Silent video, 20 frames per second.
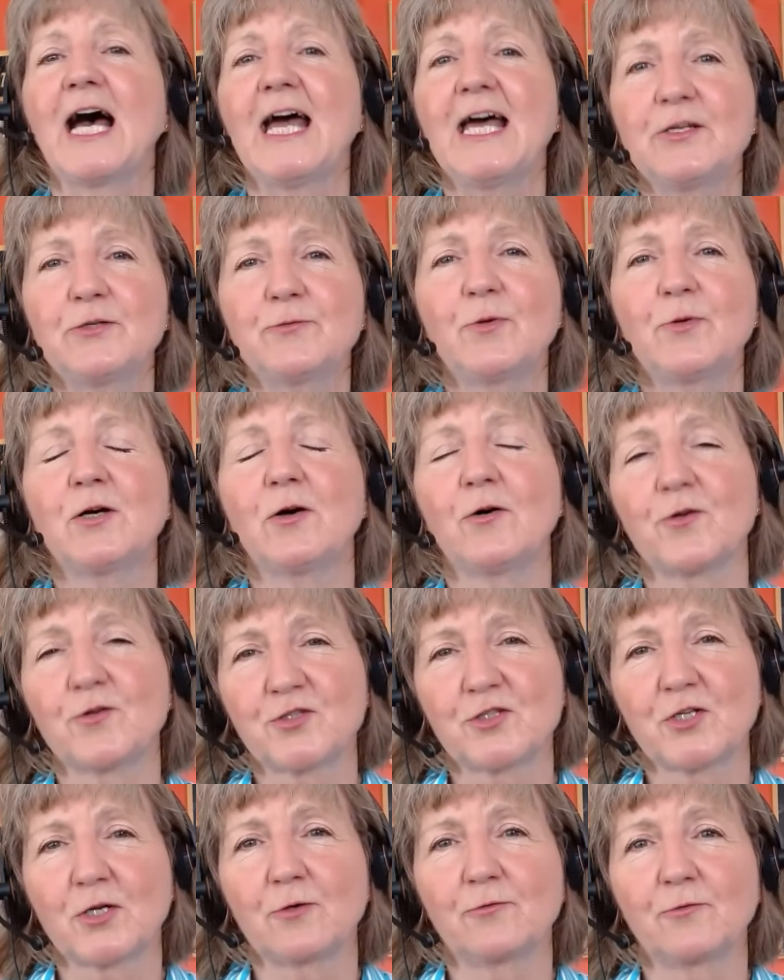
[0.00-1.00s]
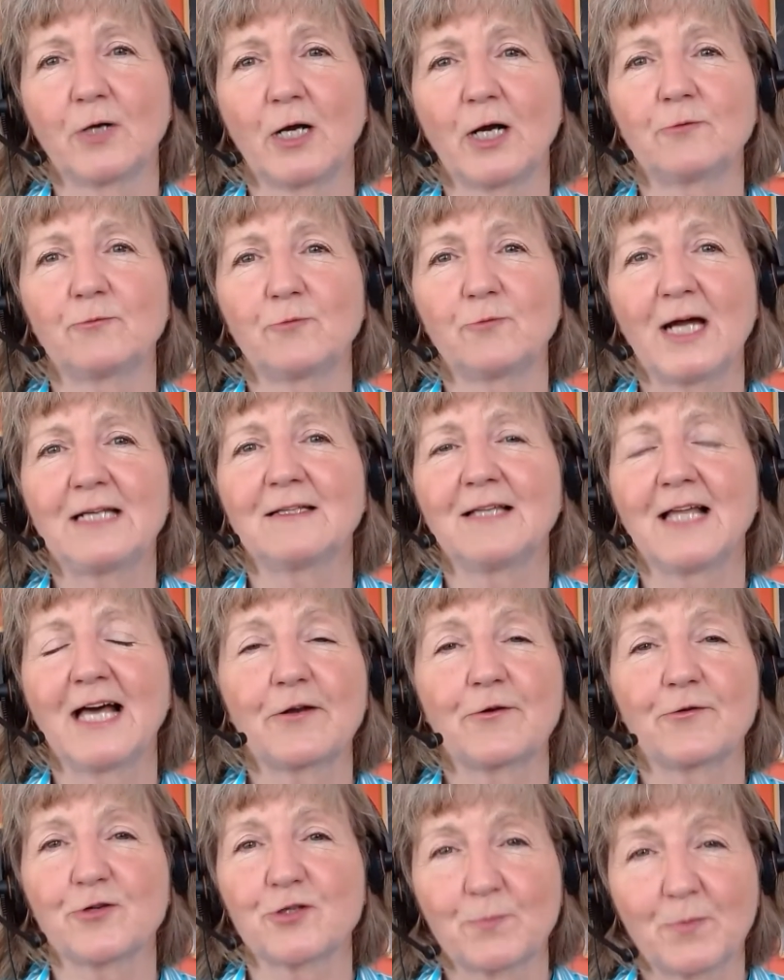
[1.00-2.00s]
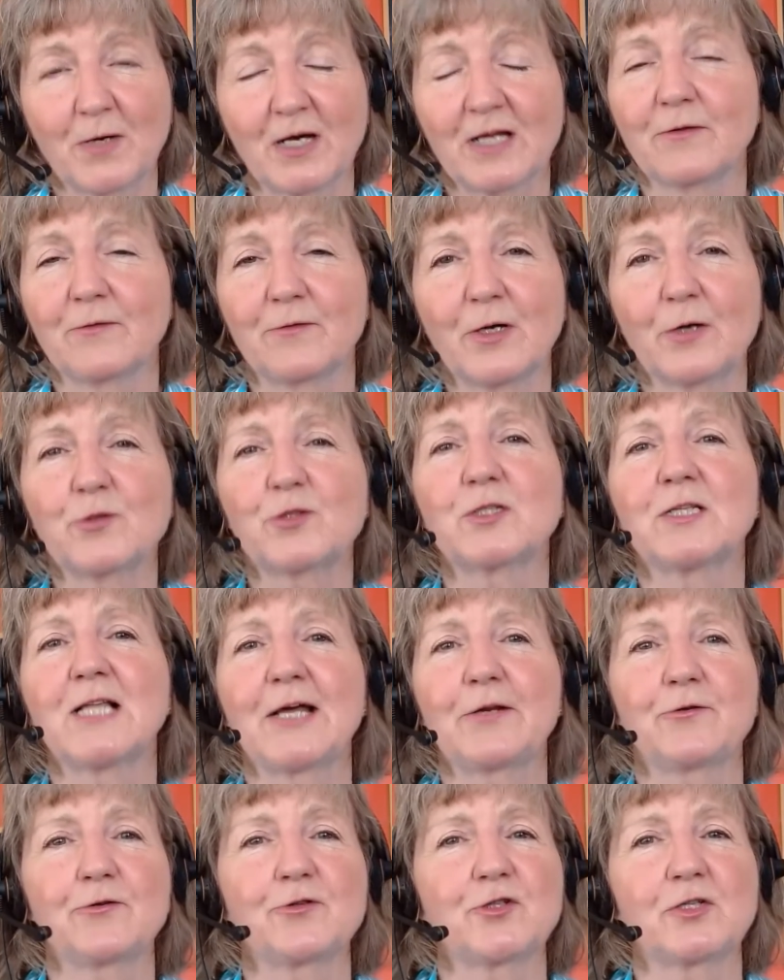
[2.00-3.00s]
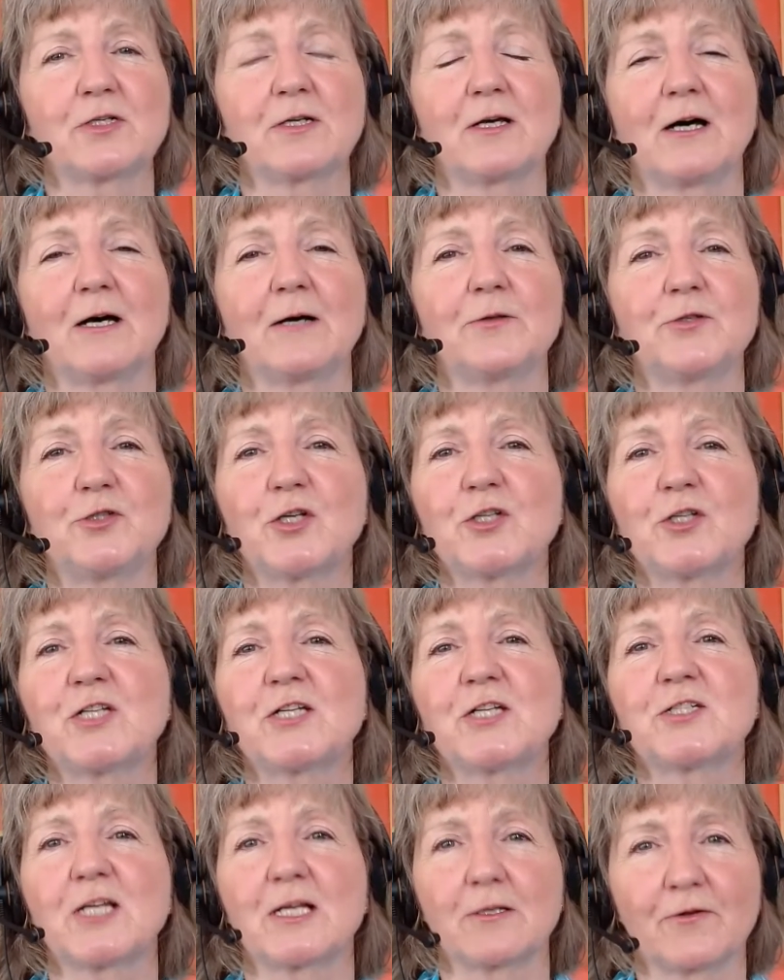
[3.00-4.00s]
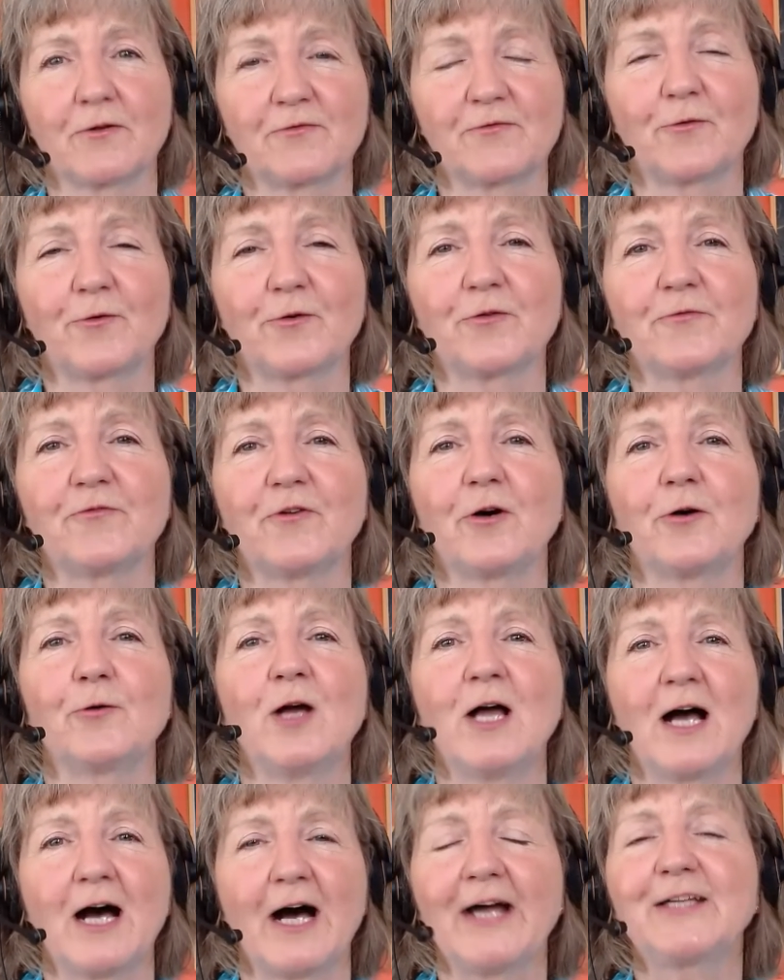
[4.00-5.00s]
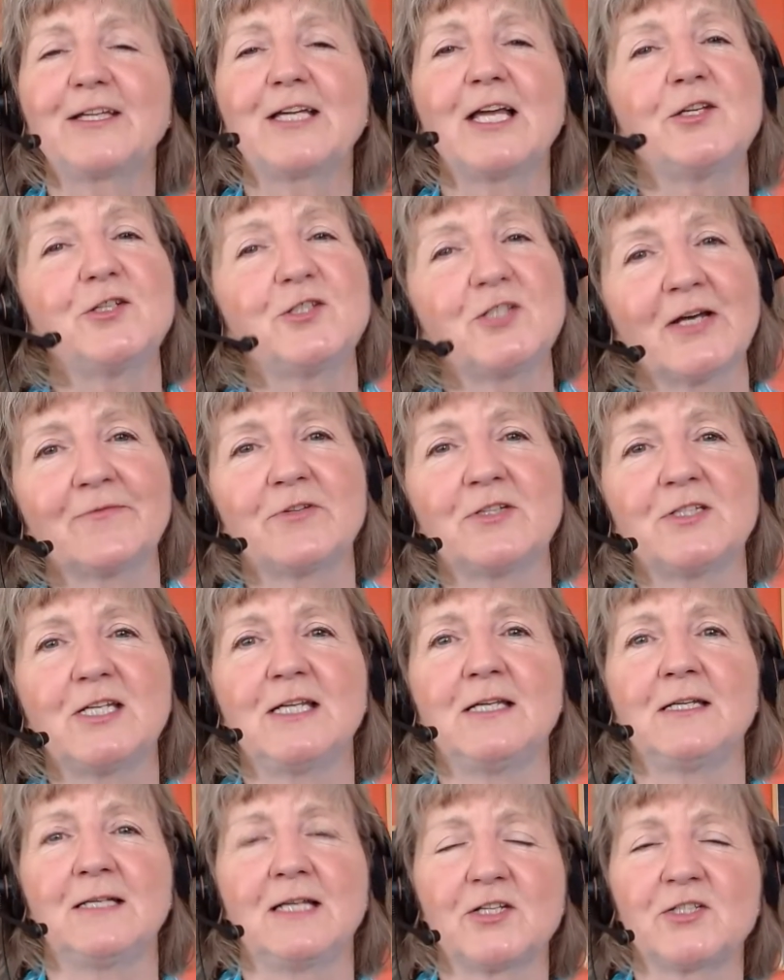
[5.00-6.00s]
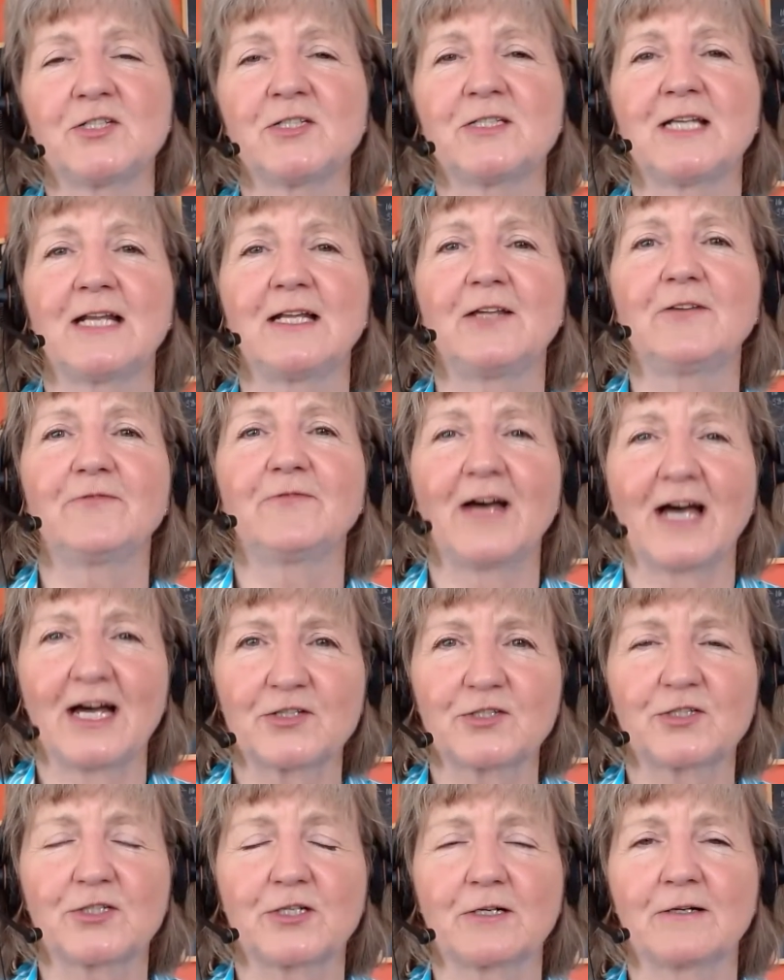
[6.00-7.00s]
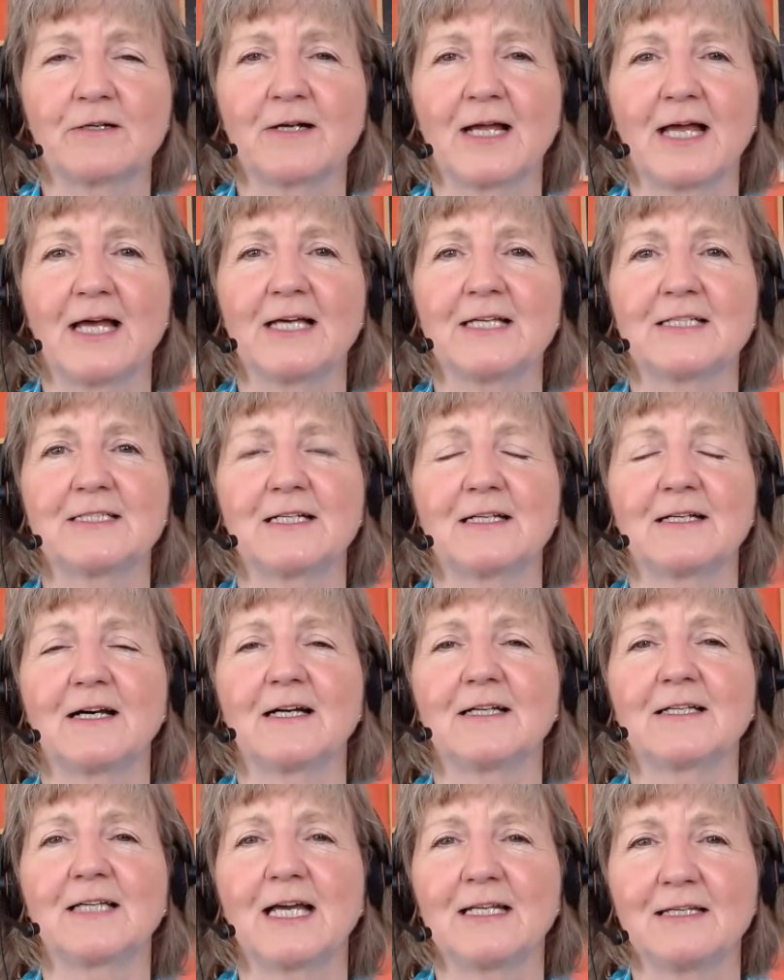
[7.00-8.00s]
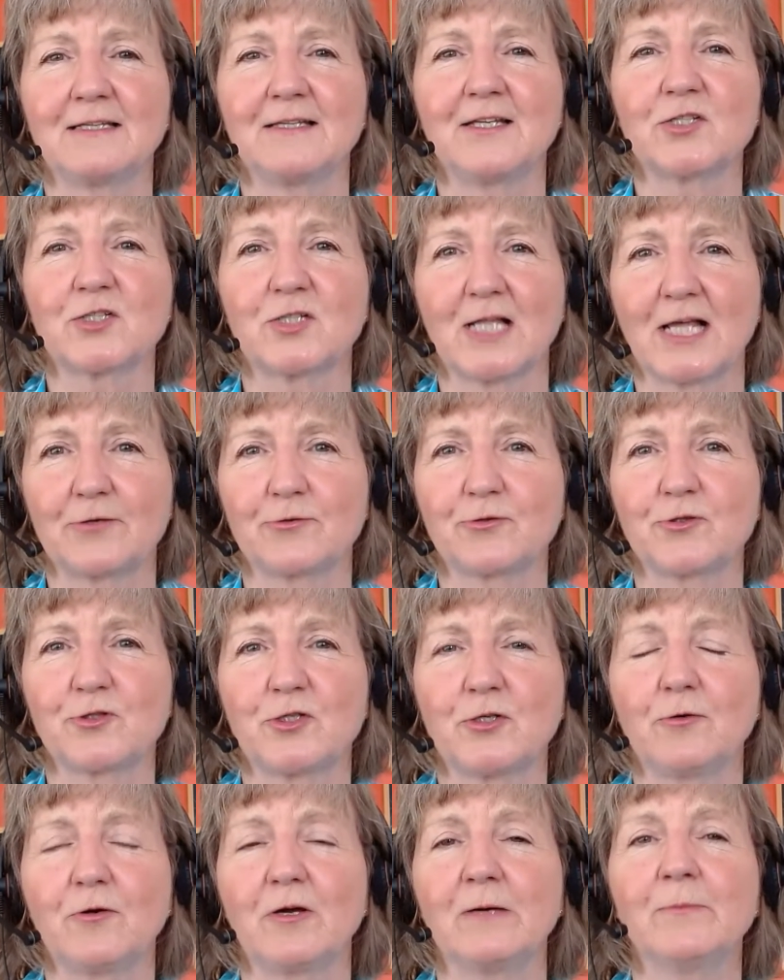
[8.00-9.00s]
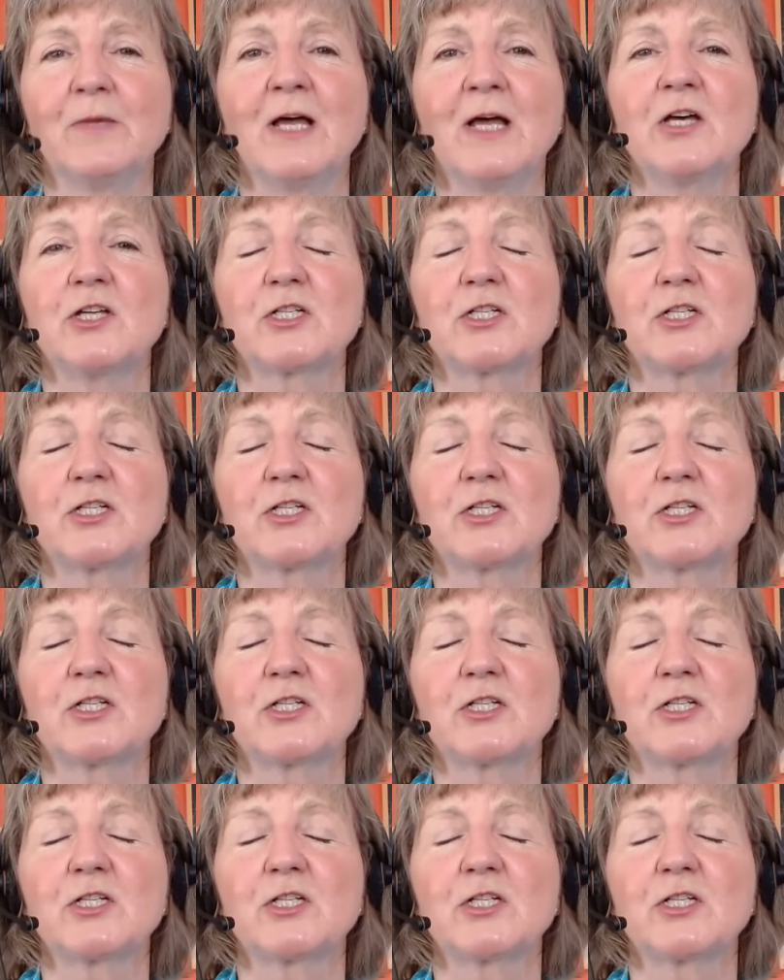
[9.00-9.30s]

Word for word: and we also uh, write letters. But those letters, uh, just as at Vaux, IK-17 isn't any faster at uh, getting these letters to him.